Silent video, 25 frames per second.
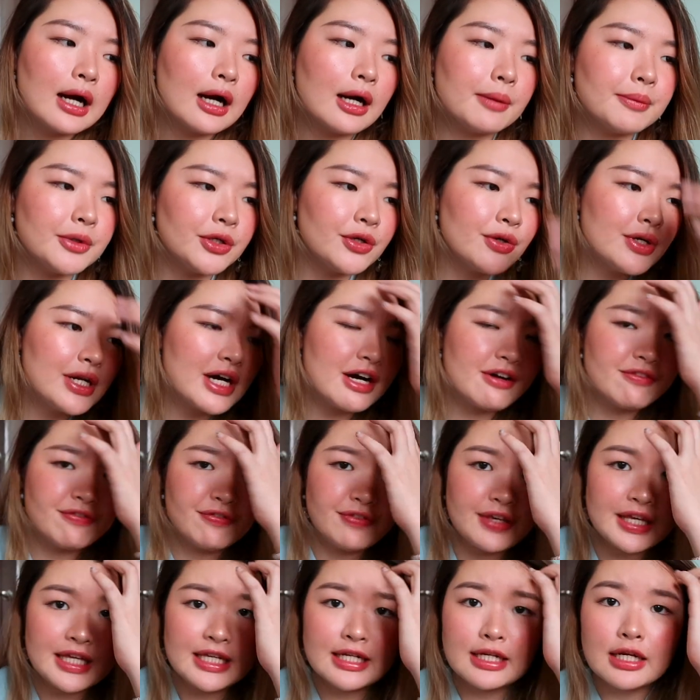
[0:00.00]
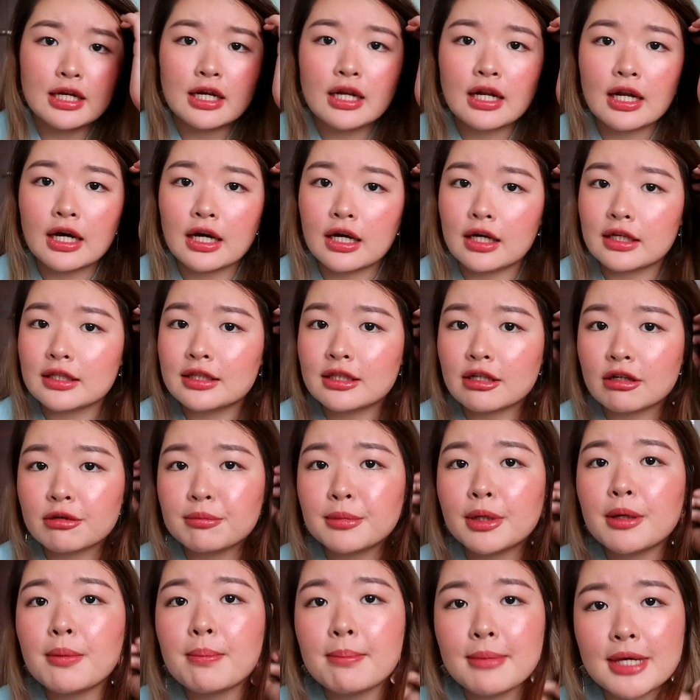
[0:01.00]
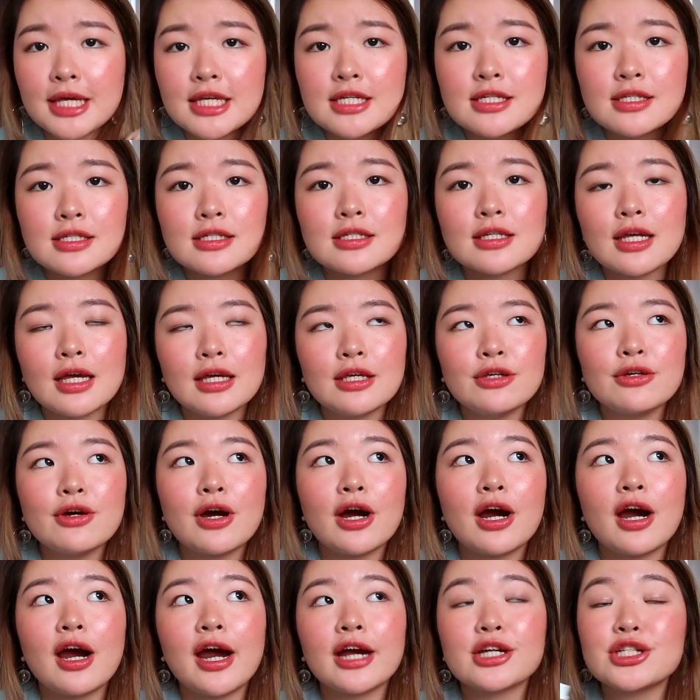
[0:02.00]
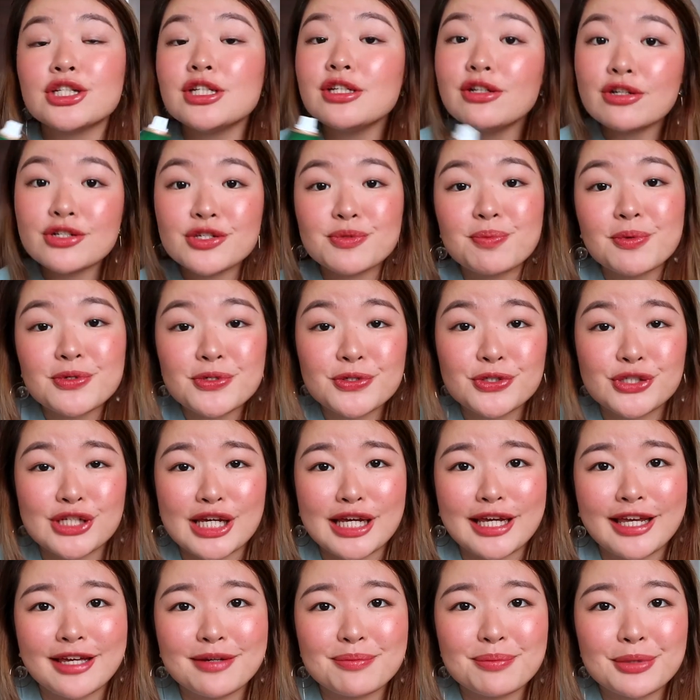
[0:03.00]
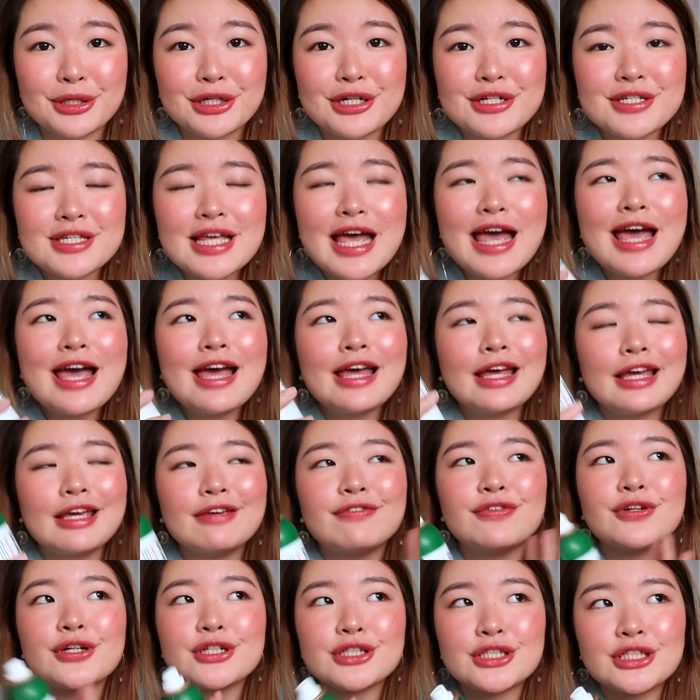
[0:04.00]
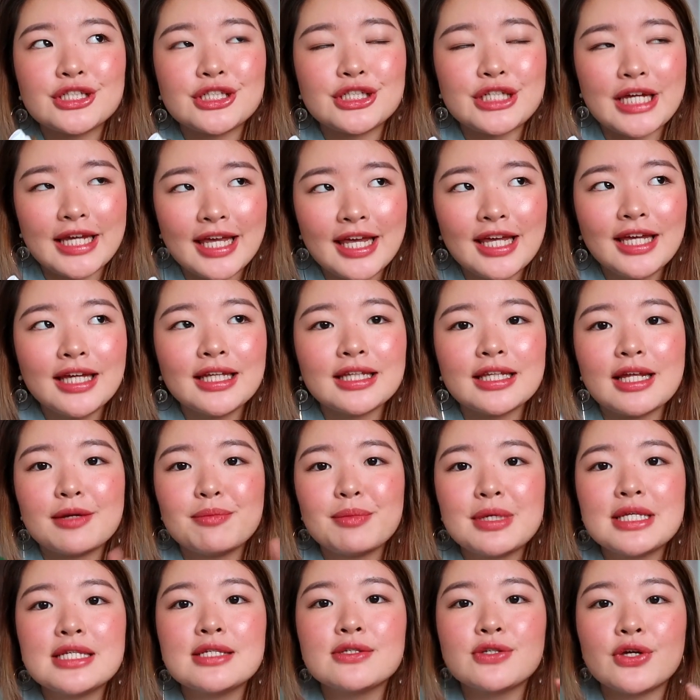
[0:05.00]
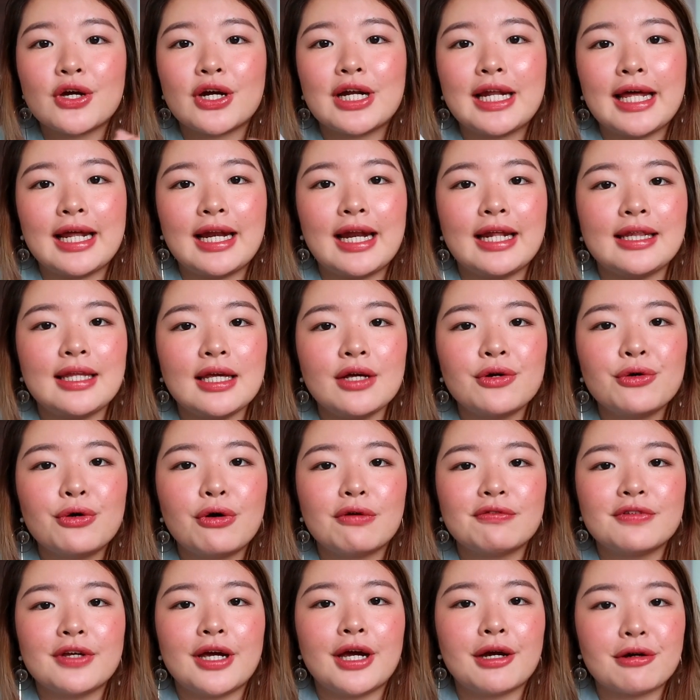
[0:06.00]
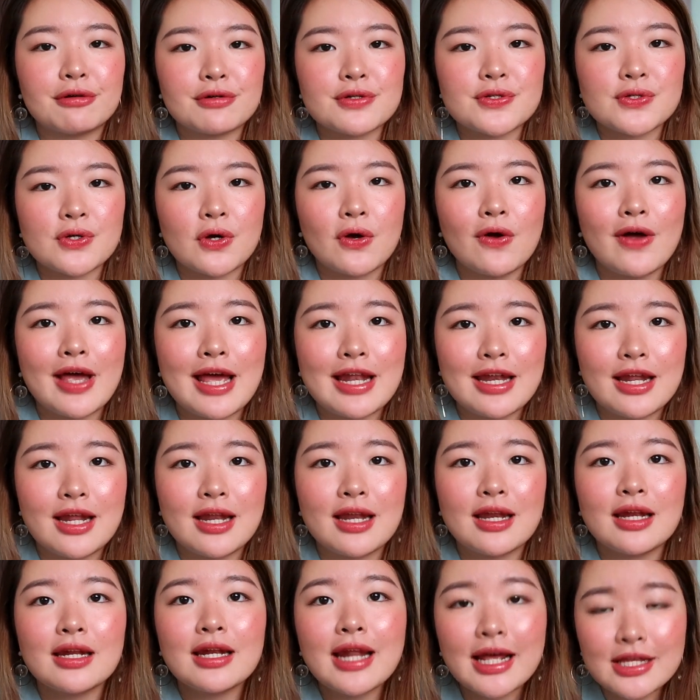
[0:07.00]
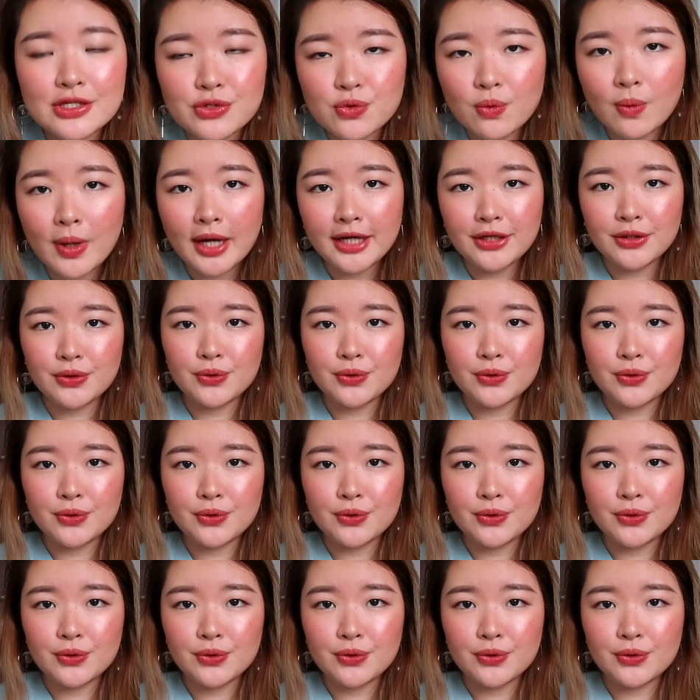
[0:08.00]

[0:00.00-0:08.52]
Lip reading: you know the Avene thermal mist, you are actually not supposed to shake it, because if you're shaking it, that means you're like letting go of the aerosol, and then that's why